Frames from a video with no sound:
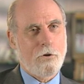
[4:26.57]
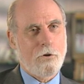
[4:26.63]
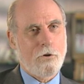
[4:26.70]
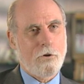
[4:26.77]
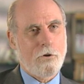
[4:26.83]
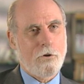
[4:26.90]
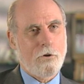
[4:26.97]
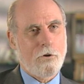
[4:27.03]
it
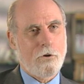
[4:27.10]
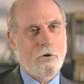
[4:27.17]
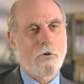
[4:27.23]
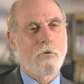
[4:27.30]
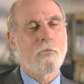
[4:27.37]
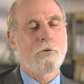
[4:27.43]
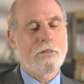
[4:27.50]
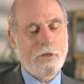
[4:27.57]
right there.
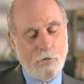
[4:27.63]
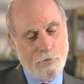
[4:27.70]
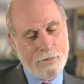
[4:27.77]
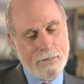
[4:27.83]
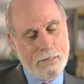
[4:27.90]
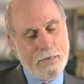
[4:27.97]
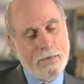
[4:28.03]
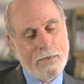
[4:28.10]
Your wingeth
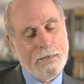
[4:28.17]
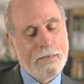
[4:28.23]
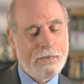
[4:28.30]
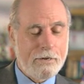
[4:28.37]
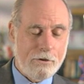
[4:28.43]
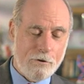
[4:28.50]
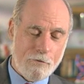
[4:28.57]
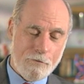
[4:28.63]
and the
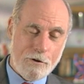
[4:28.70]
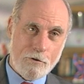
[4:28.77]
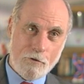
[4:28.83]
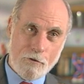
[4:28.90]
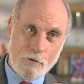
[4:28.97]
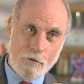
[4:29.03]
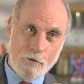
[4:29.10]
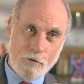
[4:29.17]

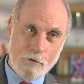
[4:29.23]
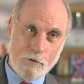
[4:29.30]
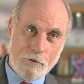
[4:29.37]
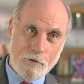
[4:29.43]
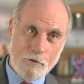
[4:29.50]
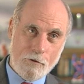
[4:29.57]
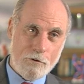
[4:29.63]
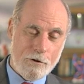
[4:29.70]
interfaces
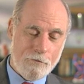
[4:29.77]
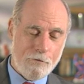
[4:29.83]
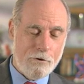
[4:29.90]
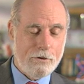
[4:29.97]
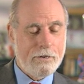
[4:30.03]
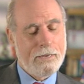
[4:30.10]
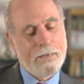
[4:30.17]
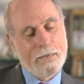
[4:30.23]
are
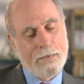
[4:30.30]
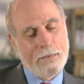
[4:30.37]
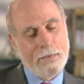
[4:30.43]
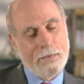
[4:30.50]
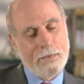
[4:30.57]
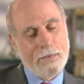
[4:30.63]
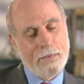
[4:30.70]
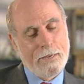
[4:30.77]
different,
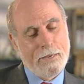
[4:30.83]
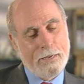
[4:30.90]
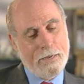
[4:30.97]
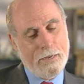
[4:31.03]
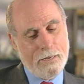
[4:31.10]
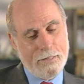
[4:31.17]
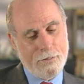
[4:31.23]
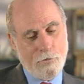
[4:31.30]

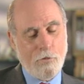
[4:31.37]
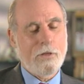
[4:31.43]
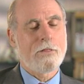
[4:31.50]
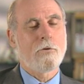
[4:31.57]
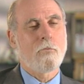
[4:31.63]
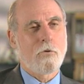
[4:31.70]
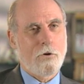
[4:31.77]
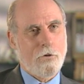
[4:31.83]
and the thing
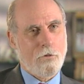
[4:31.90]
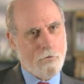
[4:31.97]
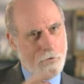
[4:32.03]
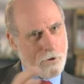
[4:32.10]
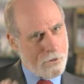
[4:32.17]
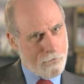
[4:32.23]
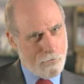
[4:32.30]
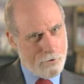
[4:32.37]
that works
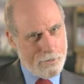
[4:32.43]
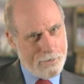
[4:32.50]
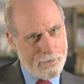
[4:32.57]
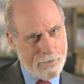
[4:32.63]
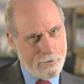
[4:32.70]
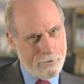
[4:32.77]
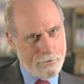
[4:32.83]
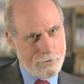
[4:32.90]
terrestrially,
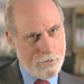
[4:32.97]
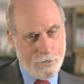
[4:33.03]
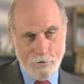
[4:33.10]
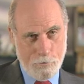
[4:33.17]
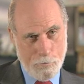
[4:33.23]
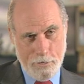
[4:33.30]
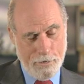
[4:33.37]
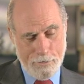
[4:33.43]
called
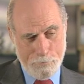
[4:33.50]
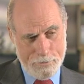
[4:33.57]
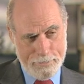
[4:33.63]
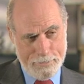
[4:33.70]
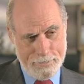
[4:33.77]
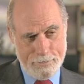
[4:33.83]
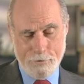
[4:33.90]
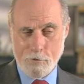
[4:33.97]

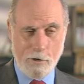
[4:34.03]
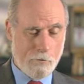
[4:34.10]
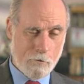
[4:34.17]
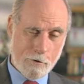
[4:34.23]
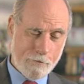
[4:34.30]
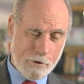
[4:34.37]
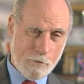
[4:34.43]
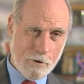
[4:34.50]
TCP/IP, does not
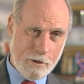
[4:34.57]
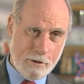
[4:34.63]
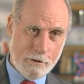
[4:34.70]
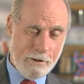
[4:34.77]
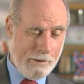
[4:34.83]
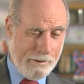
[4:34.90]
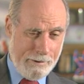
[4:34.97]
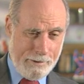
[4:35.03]
work very well
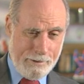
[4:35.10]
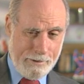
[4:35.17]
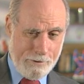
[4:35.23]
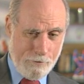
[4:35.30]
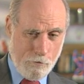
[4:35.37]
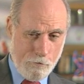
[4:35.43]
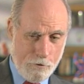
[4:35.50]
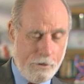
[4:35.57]

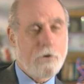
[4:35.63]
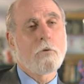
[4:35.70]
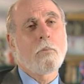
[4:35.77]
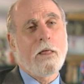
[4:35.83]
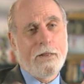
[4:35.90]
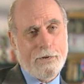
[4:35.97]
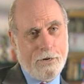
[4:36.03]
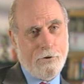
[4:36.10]
over
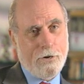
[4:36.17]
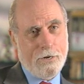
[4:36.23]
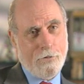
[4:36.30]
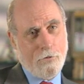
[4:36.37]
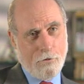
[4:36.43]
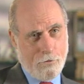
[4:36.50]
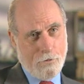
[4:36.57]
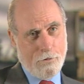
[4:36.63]
interplanetary
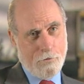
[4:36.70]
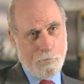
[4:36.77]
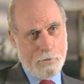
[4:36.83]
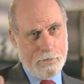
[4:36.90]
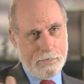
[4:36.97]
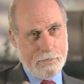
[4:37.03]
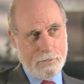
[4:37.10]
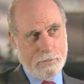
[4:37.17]
distances
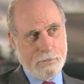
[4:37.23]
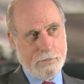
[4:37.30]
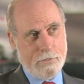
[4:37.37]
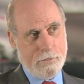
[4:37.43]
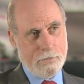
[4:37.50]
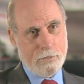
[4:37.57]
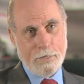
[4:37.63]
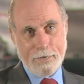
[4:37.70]
because the
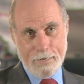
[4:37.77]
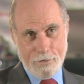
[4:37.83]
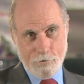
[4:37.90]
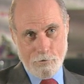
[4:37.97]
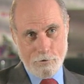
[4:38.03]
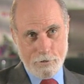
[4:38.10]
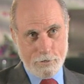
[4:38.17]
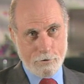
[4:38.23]
delays
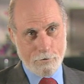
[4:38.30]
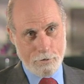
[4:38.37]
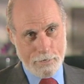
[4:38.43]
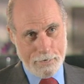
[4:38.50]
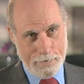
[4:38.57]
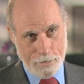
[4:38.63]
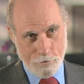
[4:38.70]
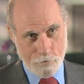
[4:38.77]
are
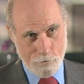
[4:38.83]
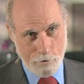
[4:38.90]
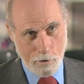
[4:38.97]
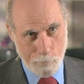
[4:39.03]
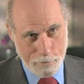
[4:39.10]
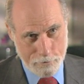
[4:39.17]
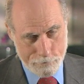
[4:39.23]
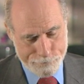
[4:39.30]
literally
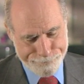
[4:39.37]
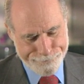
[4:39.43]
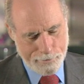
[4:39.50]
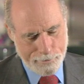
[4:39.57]
astronomical.